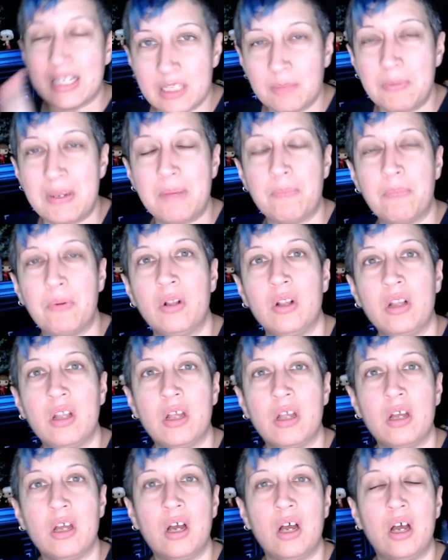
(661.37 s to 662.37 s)
lots of
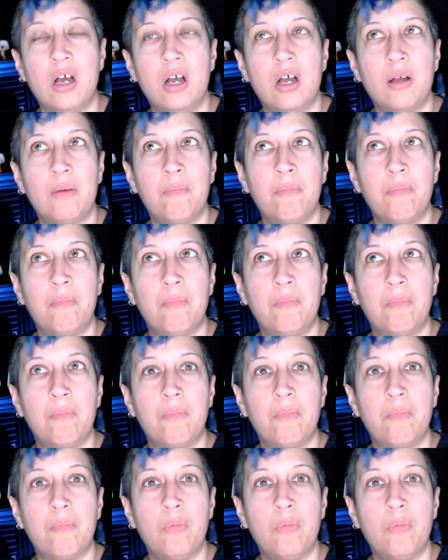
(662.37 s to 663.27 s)
people um,